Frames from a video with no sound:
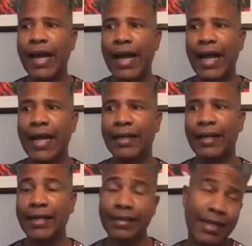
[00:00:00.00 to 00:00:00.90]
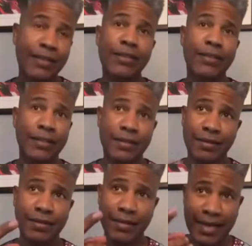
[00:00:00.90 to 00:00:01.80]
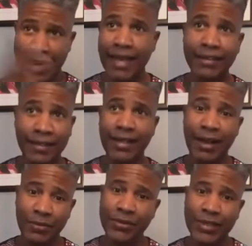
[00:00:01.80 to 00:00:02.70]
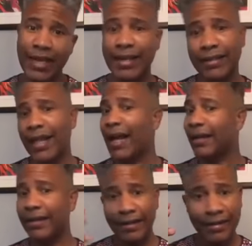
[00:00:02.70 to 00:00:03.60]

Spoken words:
And then the next thing I would say is like,